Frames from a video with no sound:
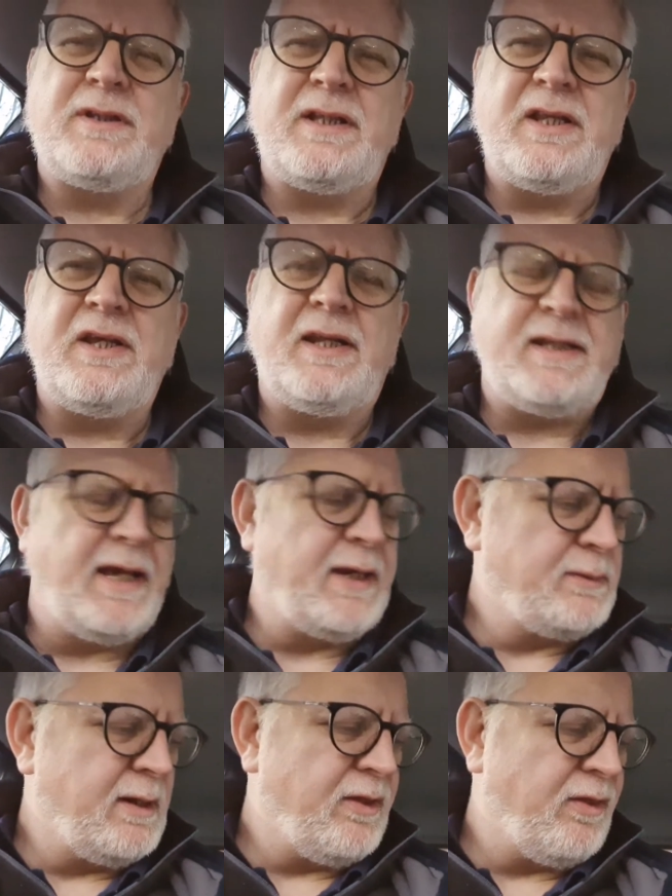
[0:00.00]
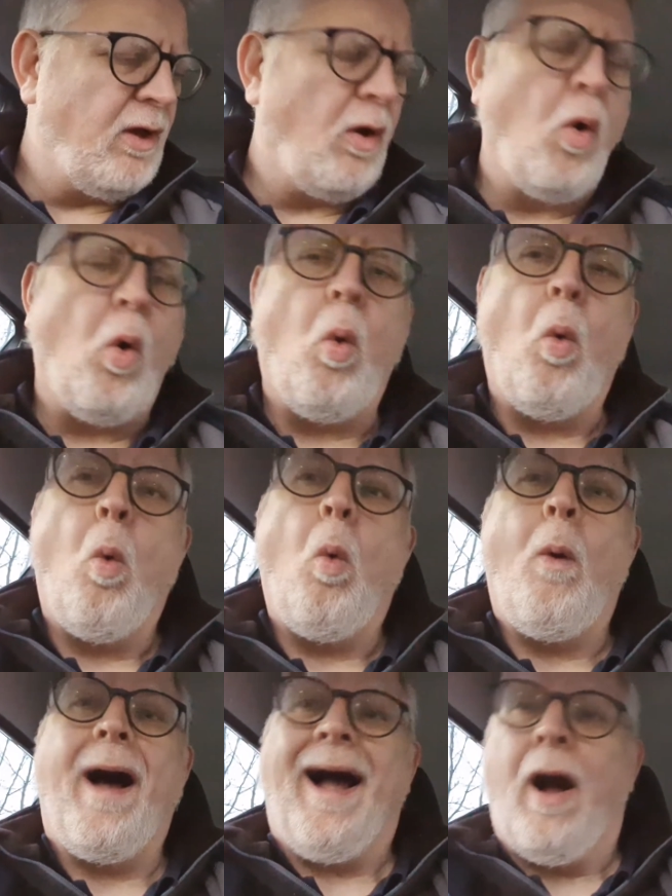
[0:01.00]
in the early days, I thought,
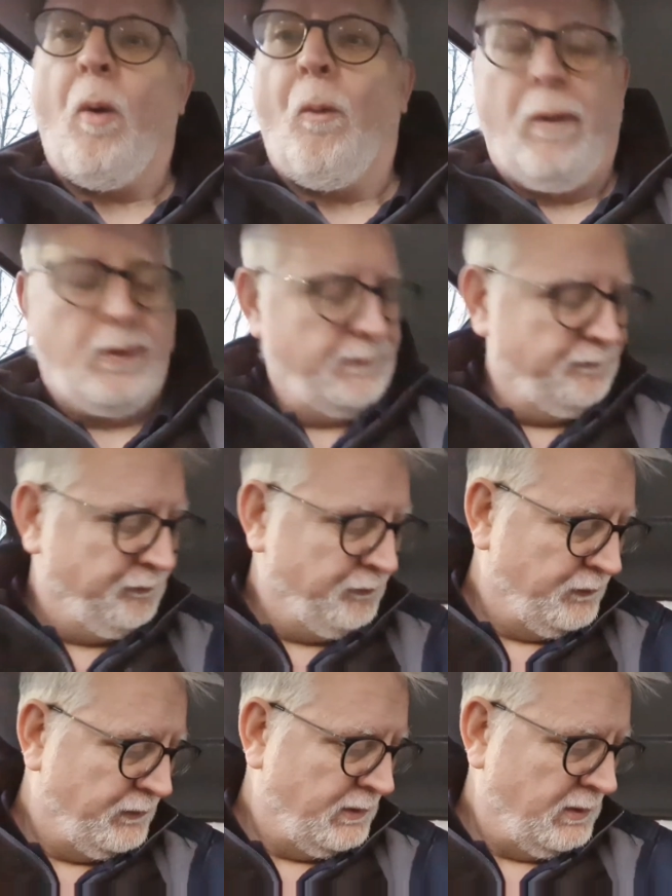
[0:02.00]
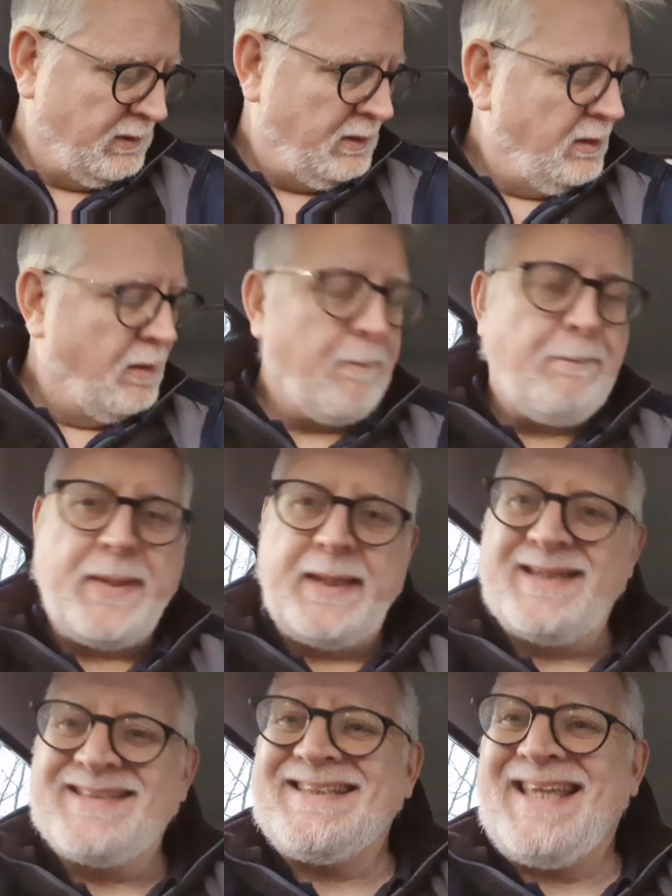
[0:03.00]
wow,
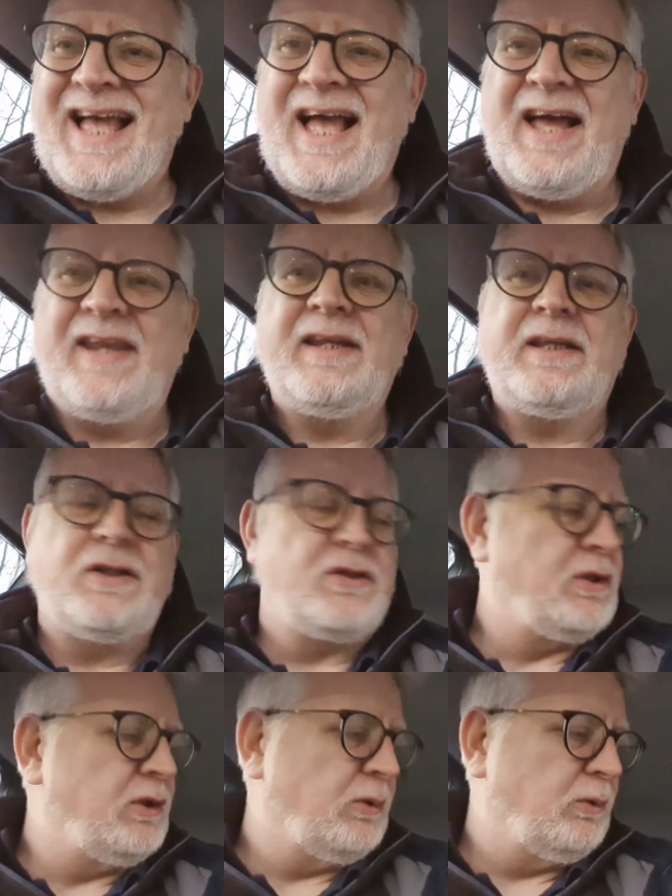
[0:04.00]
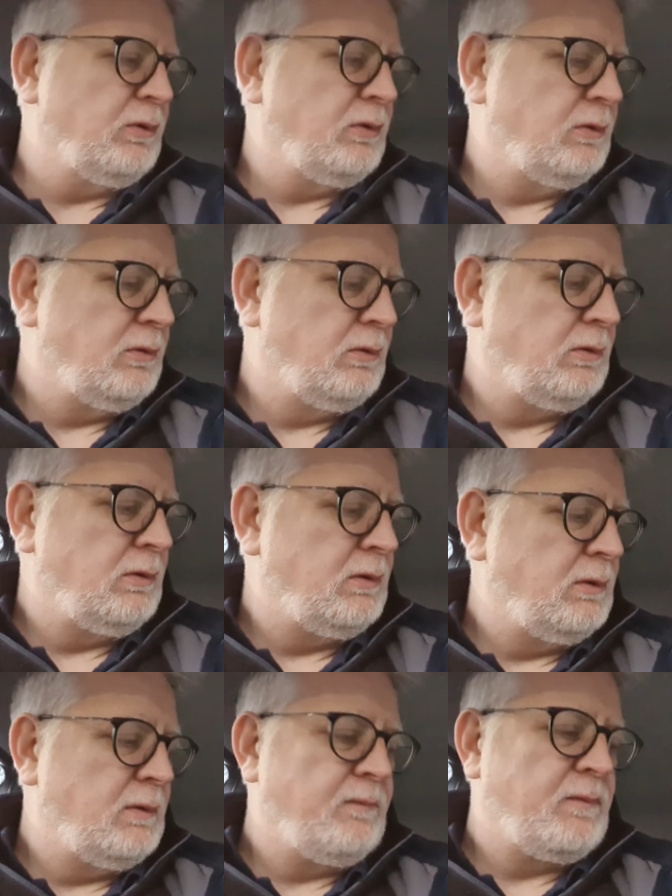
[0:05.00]
beers can and do
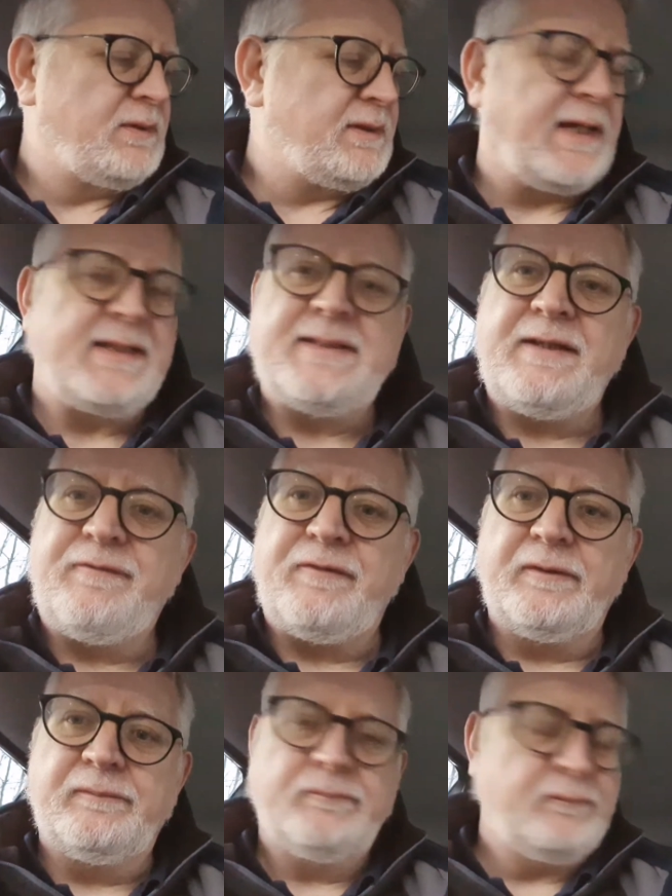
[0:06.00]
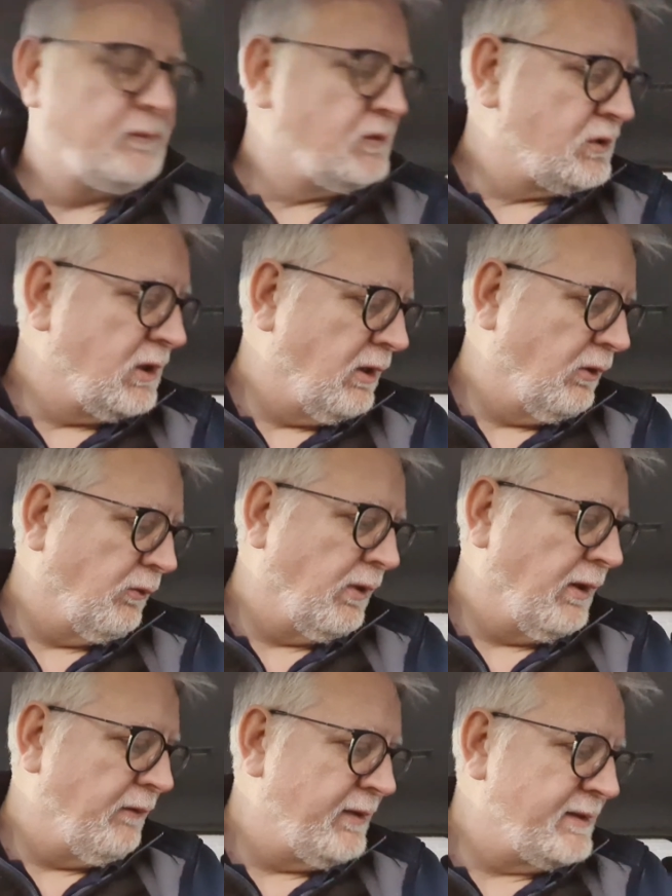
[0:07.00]
taste different. So
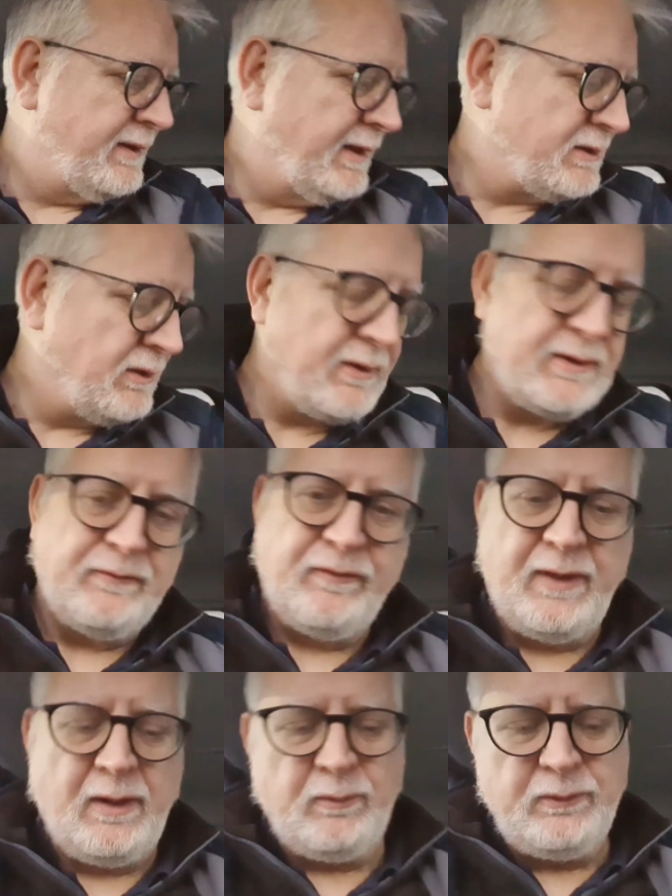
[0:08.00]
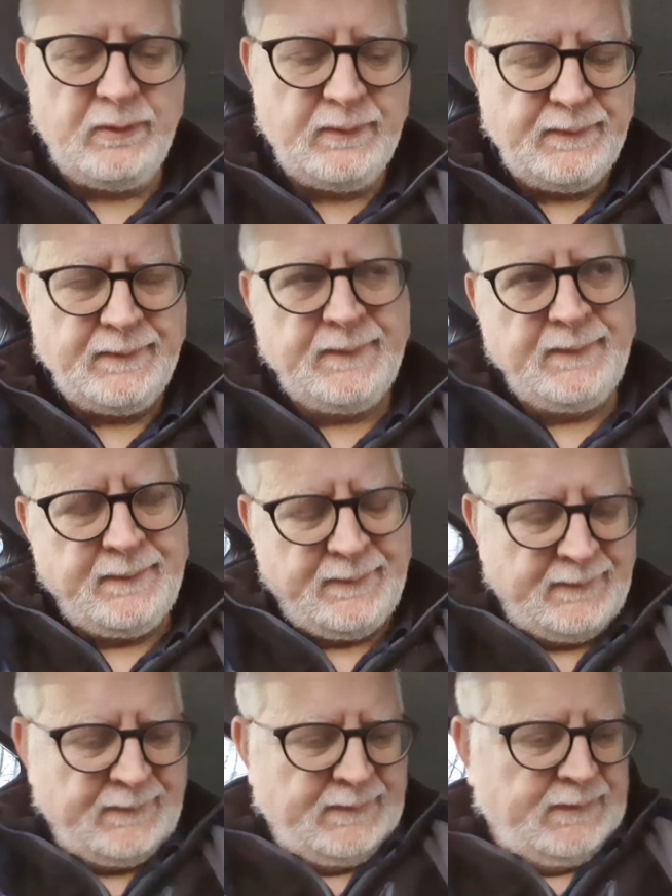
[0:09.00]
uh, that's the reason for that one.
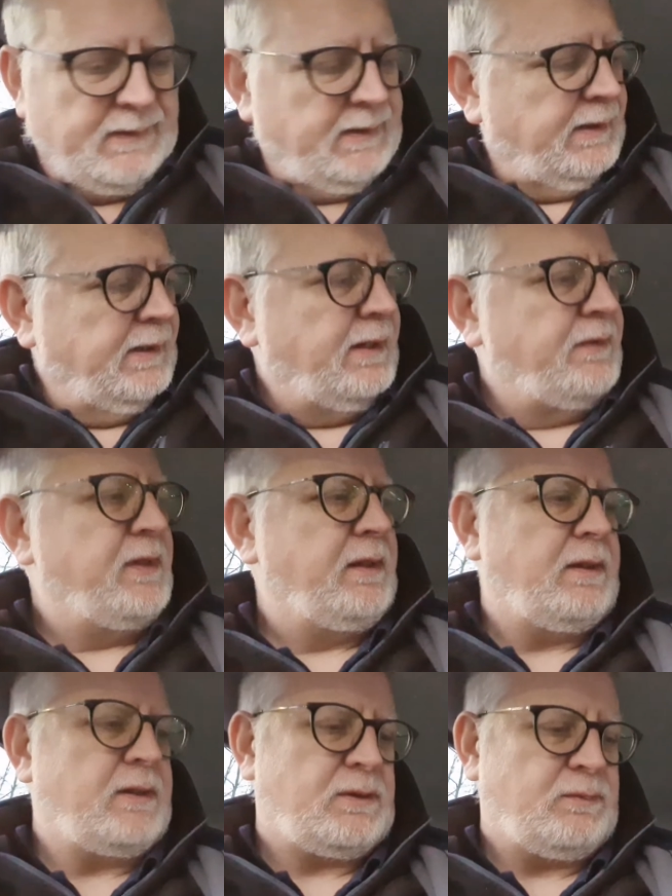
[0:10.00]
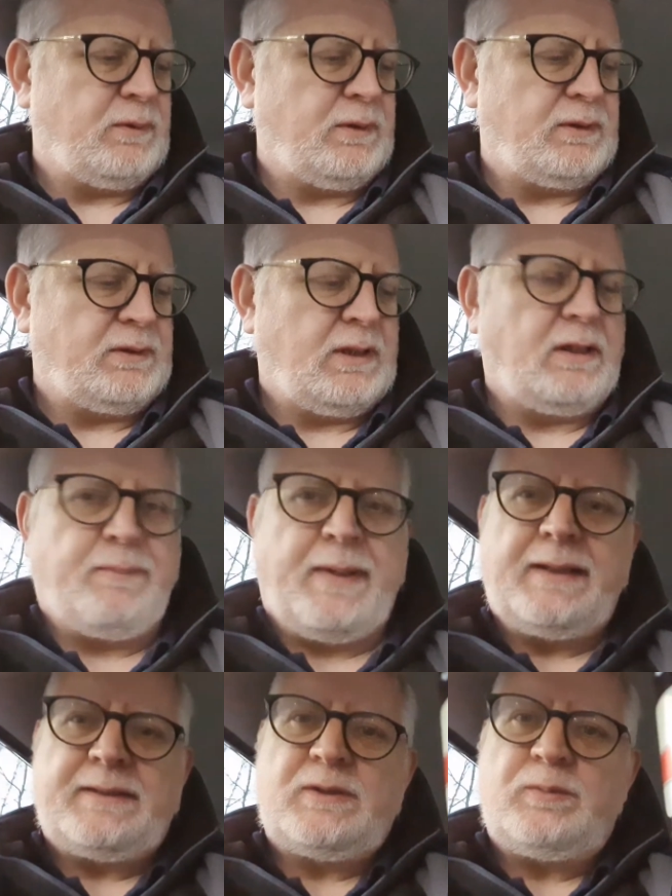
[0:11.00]
Uh, I think this was, oh, the
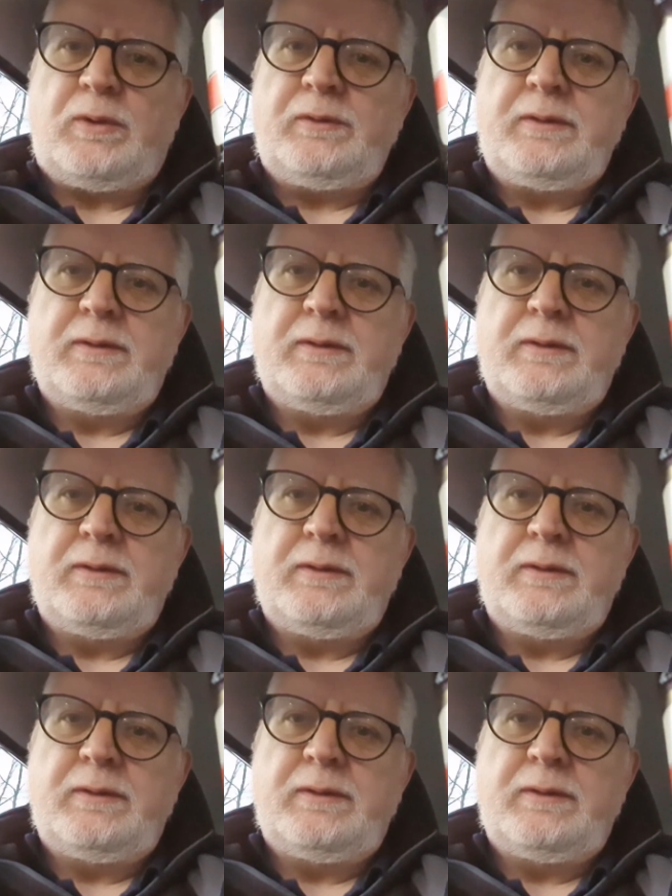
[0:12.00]
Banks's one.